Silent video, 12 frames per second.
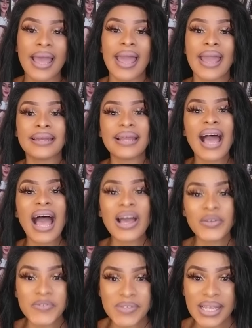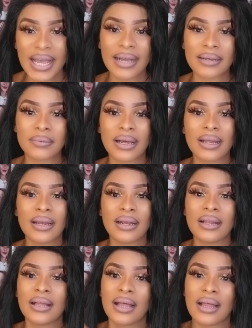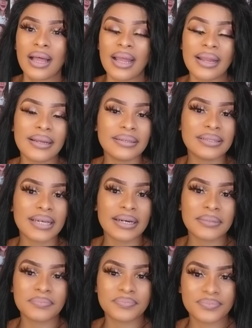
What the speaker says: And after I